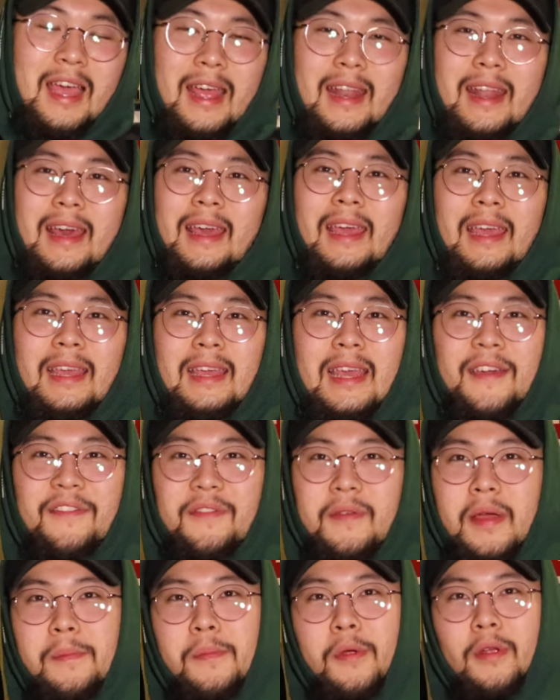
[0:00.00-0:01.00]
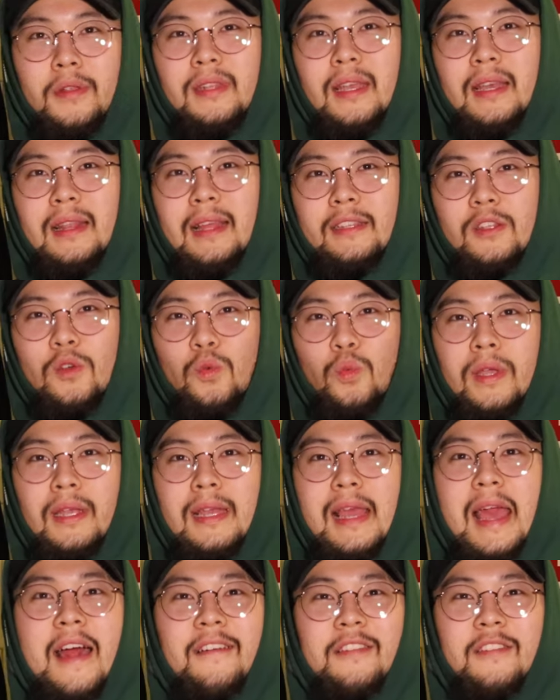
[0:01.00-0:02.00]
And I hate having my birthday, like, the
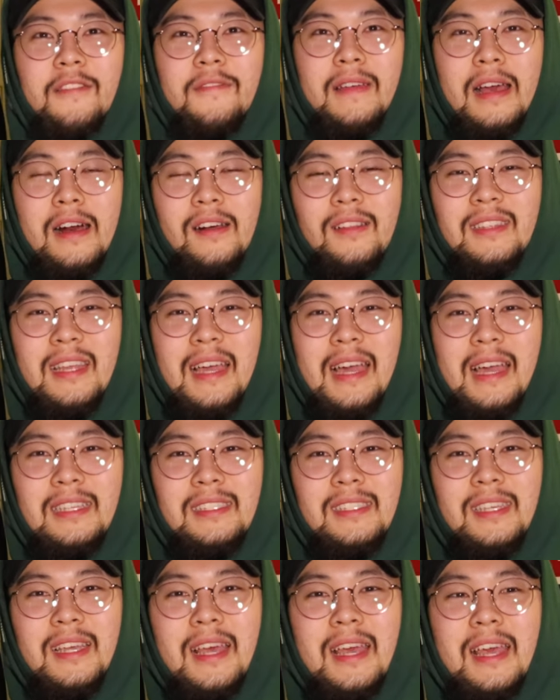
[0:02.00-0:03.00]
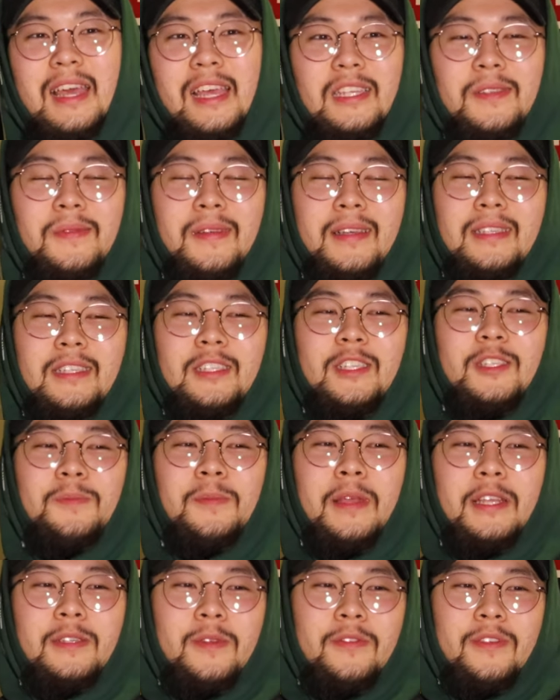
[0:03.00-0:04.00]
week after Valentine's. It's because it
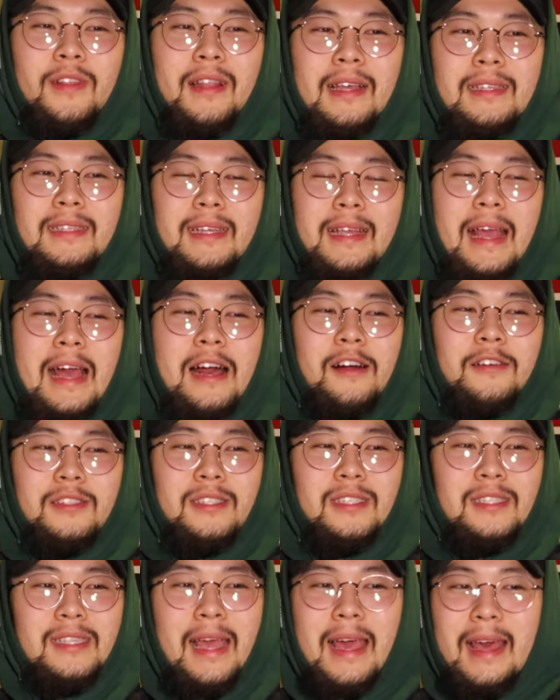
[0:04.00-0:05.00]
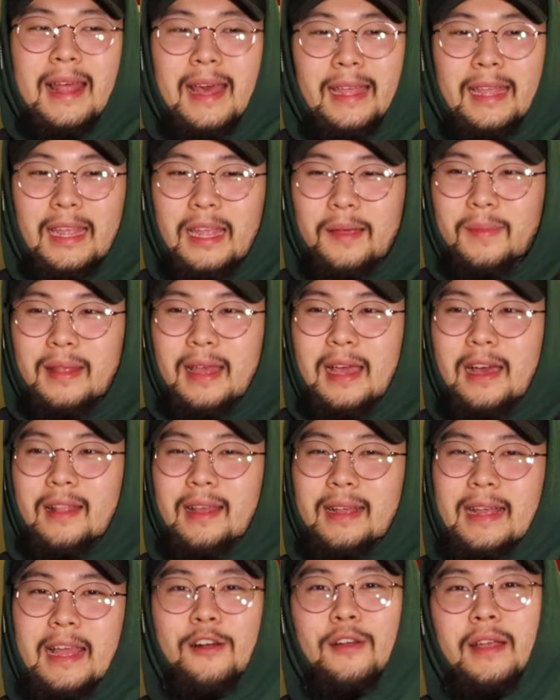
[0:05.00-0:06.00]
just makes me realize, like, how sad I am and how,
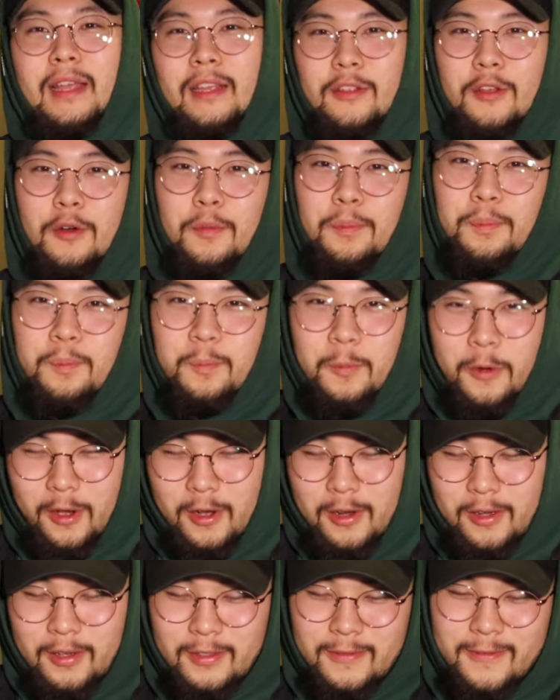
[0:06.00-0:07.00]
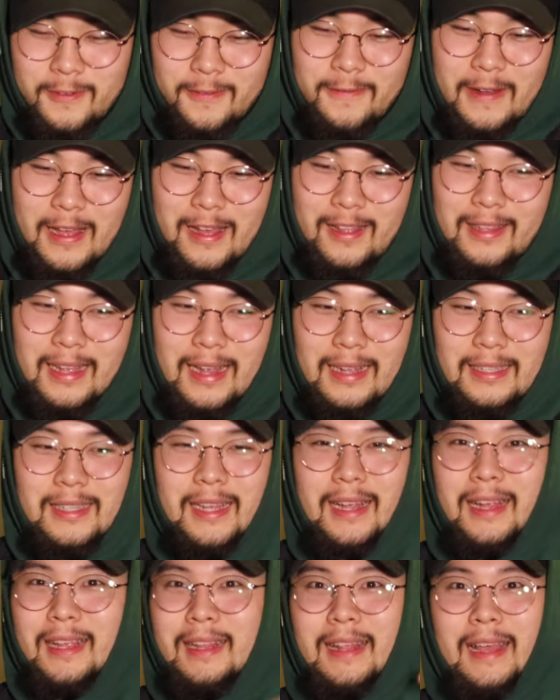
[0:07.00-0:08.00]
like, I don't get no girls for Valentine's
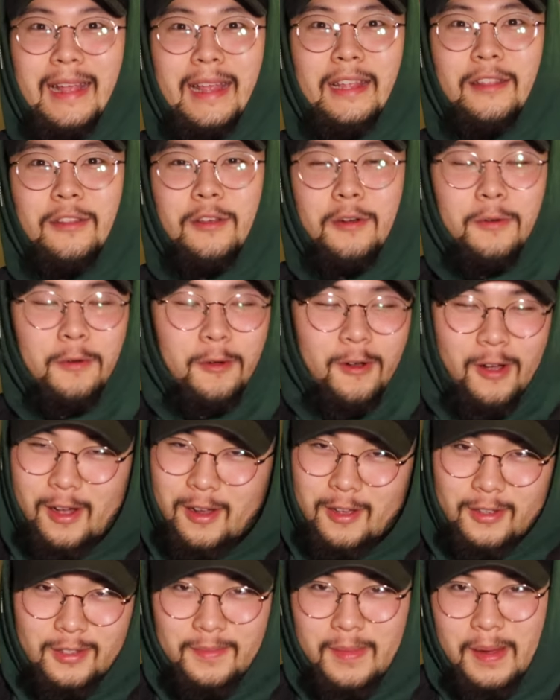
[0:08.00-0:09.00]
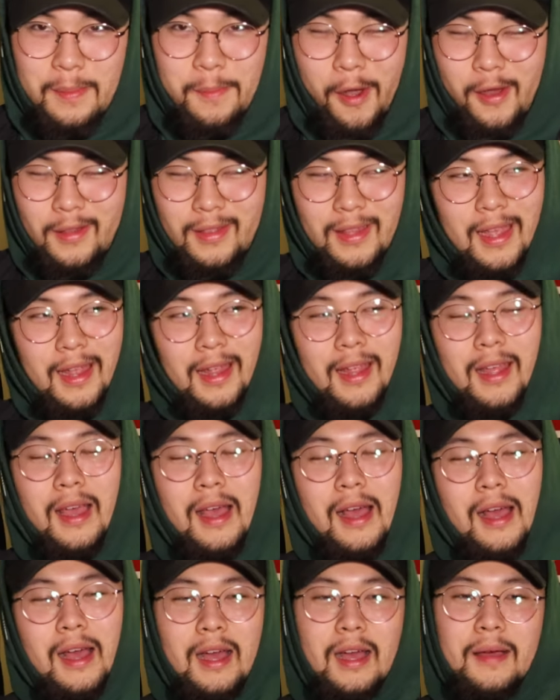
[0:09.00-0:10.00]
Day and I get no girls on my birthday.
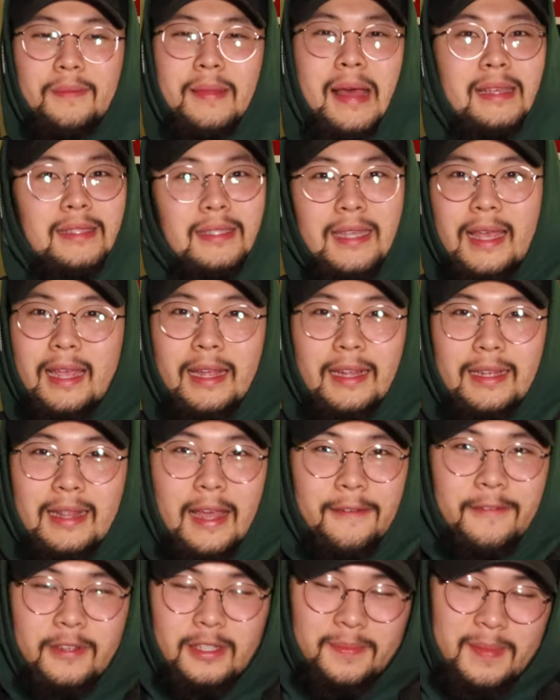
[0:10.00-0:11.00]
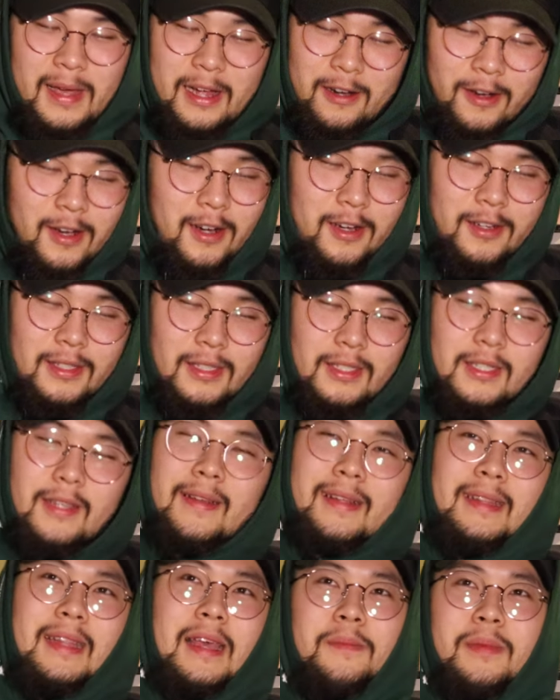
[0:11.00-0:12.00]
I'm not saying life is about girls and
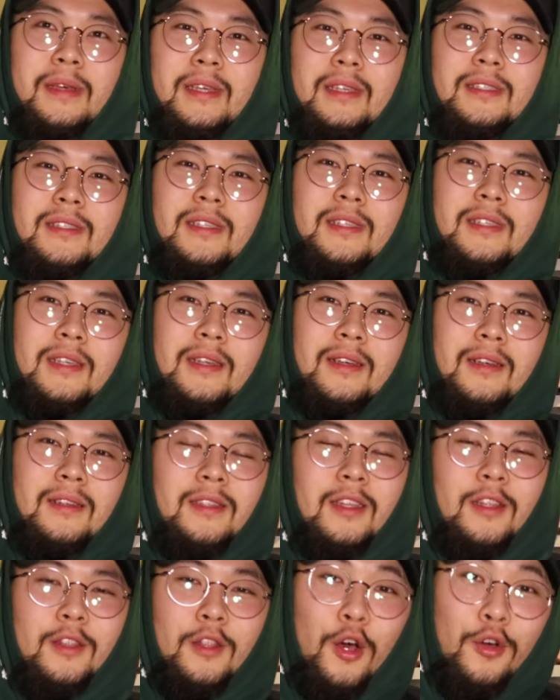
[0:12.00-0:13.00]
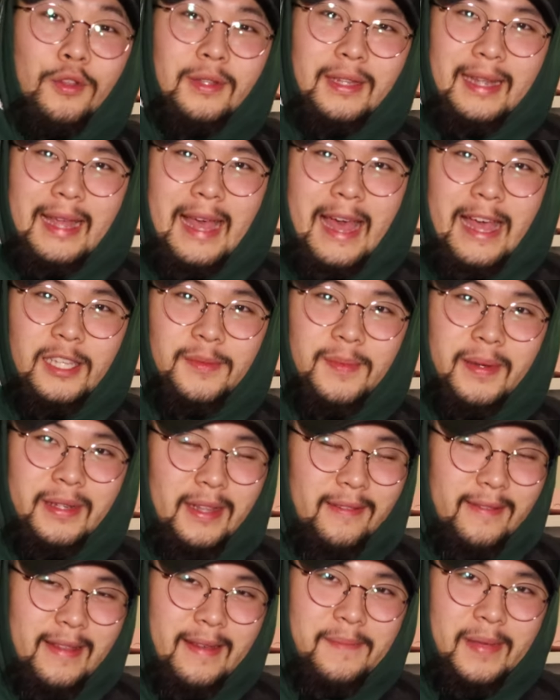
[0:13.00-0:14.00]
stuff like that, but it's just the lonely
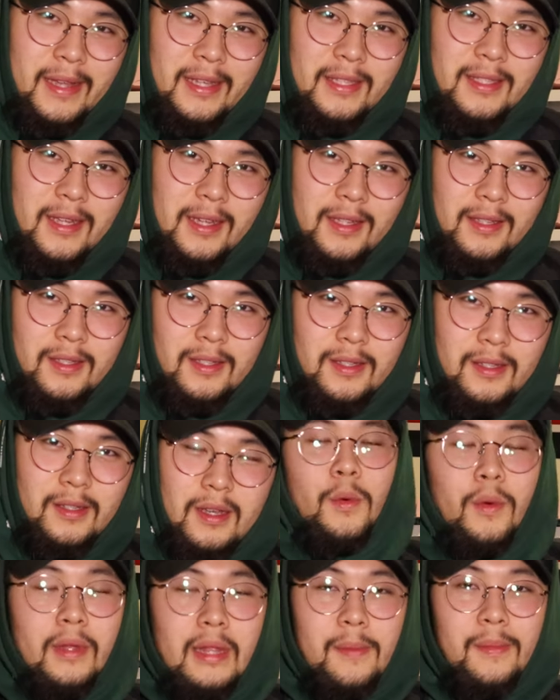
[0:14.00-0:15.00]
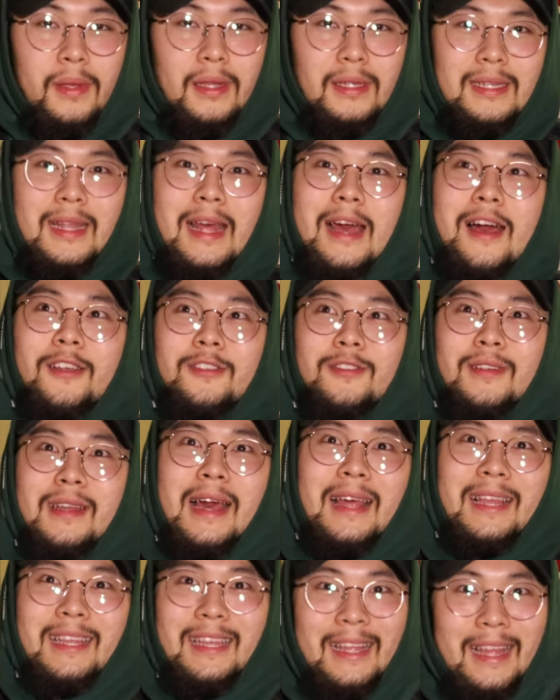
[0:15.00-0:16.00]
aspect of that makes sense. But with that being said, I also
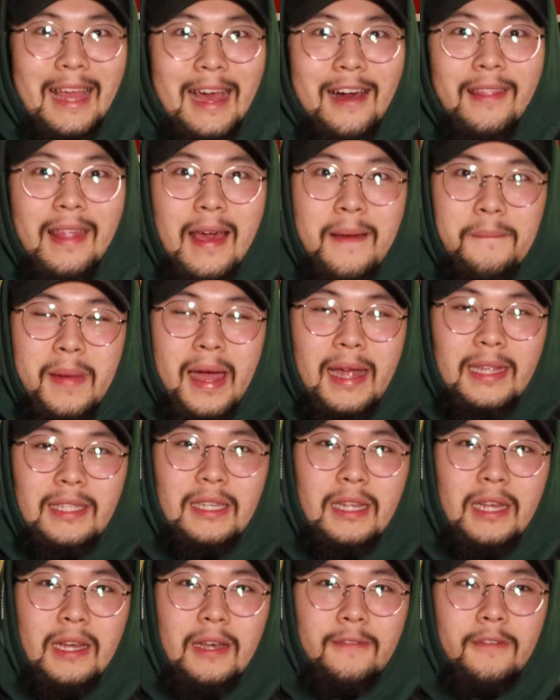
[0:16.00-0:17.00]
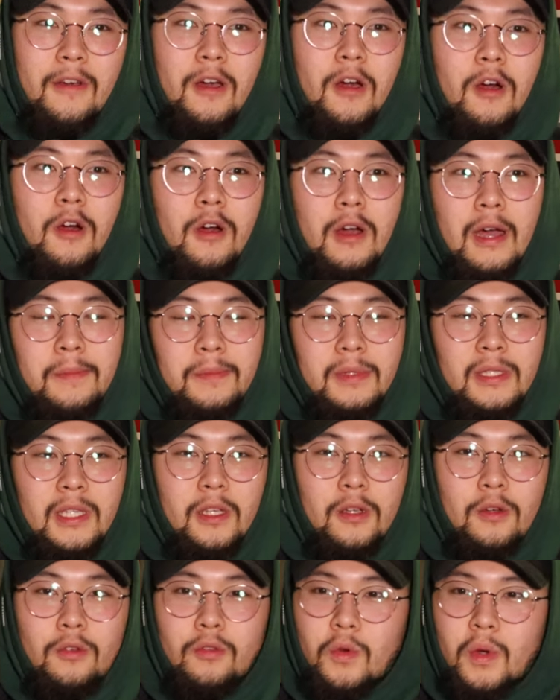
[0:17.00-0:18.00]
got to get out of that mindset of, oh, I'm
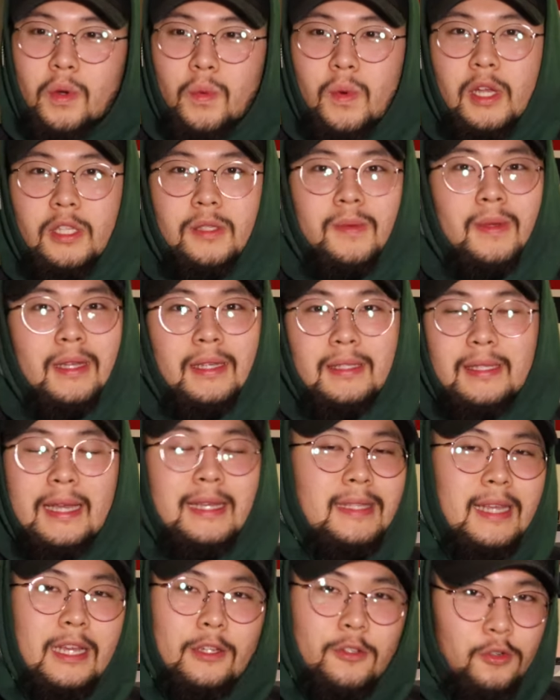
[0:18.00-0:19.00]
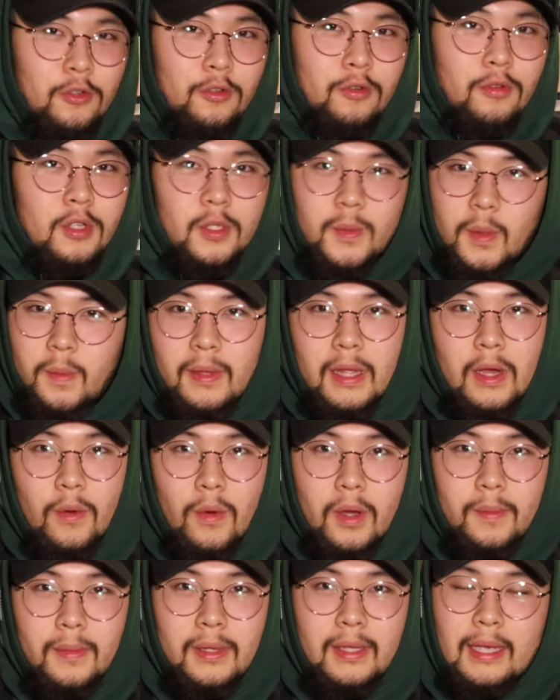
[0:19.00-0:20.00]
single, no one wants me, because that's not true. Those people that
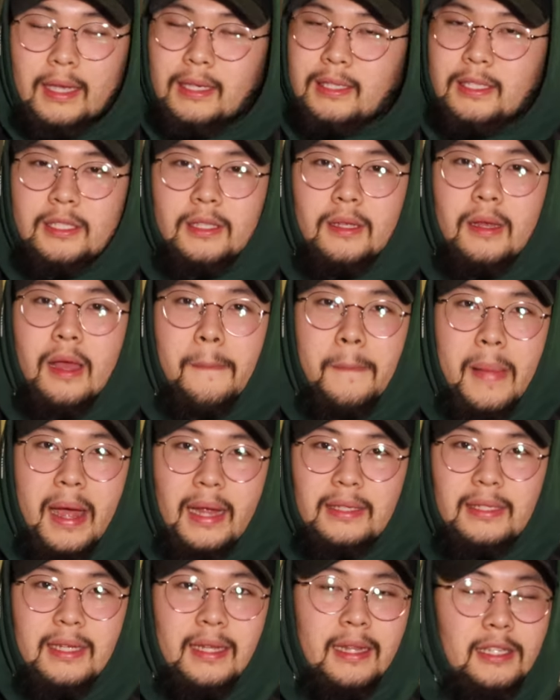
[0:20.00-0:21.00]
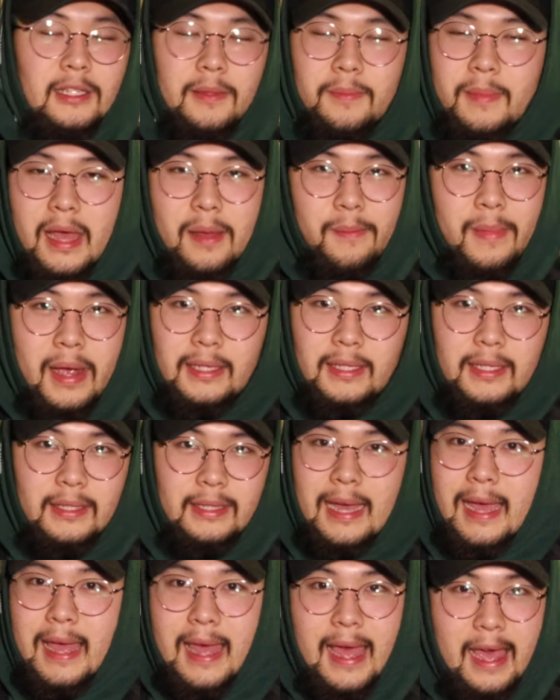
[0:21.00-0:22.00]
want me is just a mindset, and it's a bad
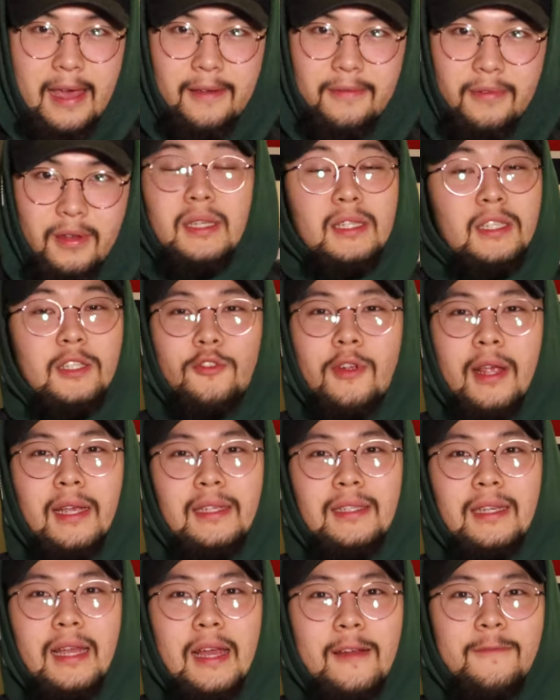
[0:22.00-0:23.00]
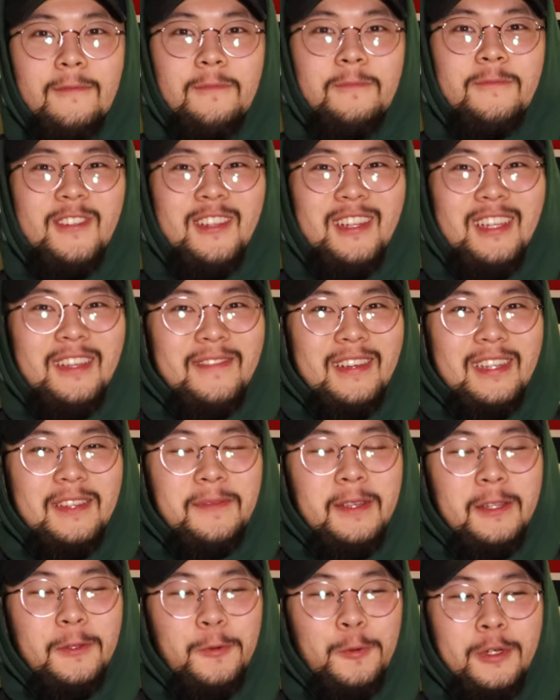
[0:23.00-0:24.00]
mindset that I have. But it's just crazy. I'm really about
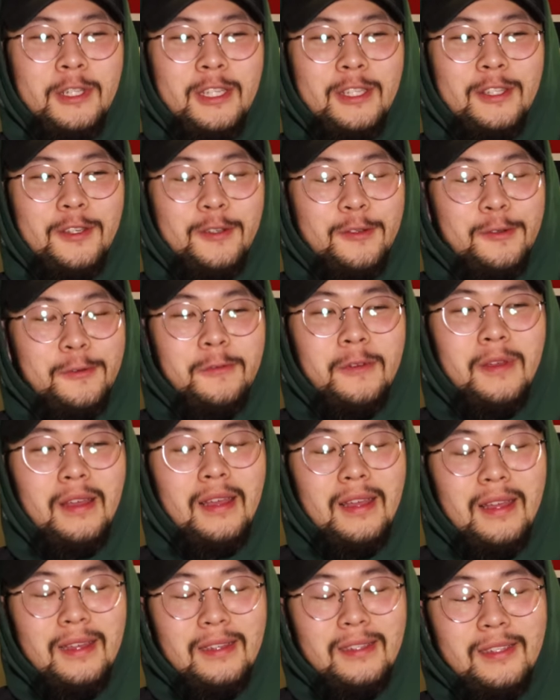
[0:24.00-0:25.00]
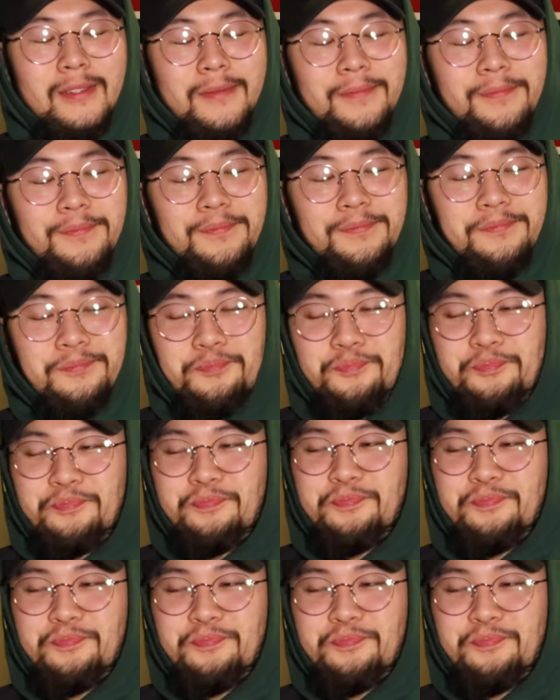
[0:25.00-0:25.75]
to be 22. I don't